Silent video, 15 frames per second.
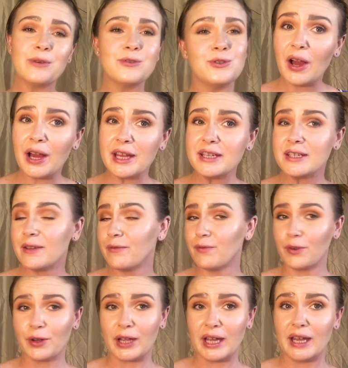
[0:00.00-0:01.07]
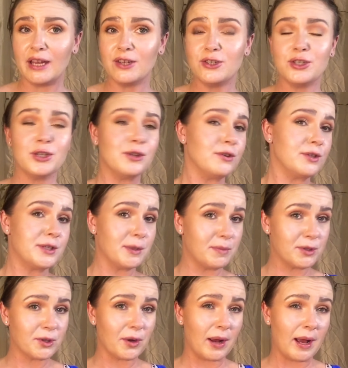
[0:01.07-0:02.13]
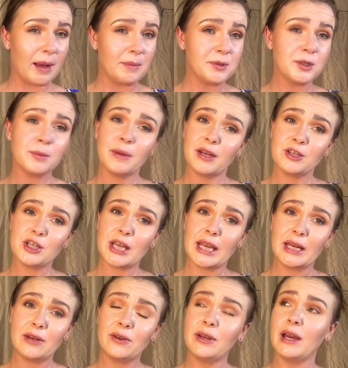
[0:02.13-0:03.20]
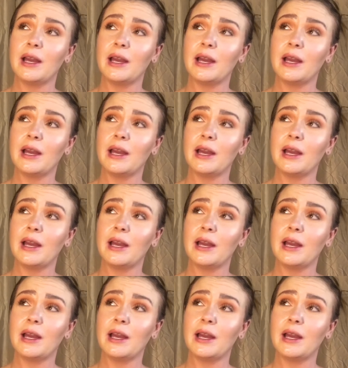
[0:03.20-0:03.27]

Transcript: Do not forget to subscribe to my channel.